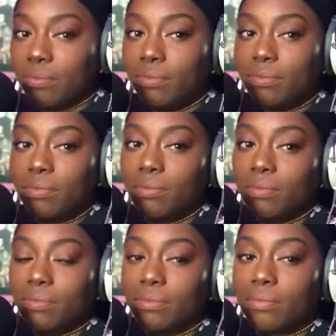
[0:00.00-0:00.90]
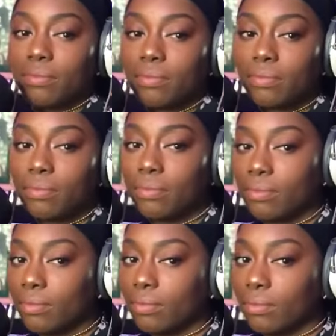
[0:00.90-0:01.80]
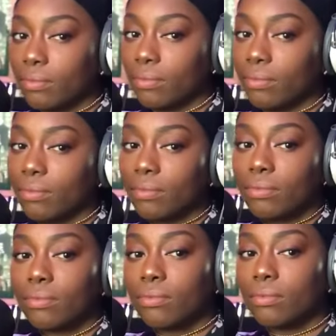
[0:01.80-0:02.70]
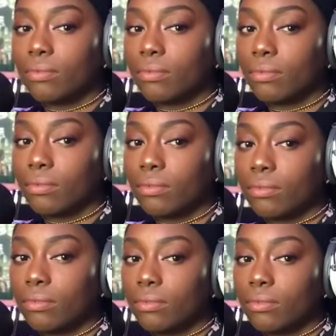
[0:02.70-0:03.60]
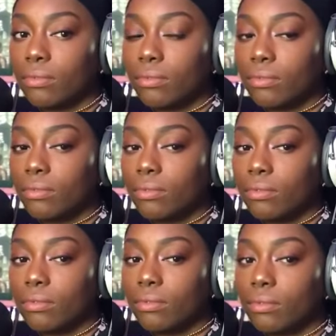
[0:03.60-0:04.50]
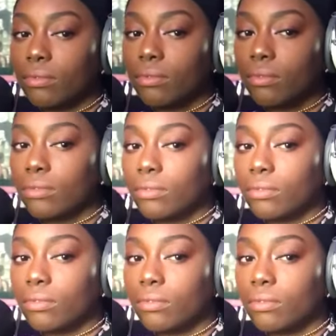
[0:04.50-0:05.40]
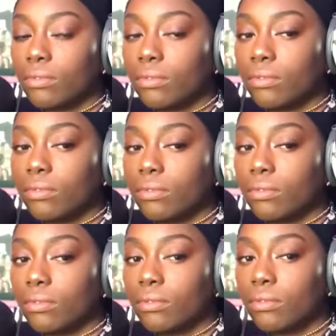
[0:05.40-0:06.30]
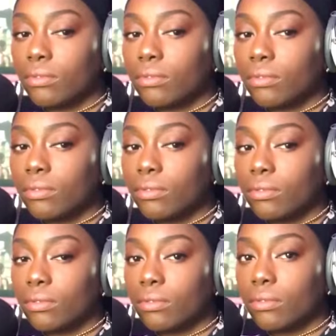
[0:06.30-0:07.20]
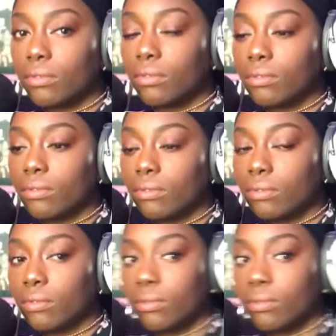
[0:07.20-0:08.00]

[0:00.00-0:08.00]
This person isn't speaking.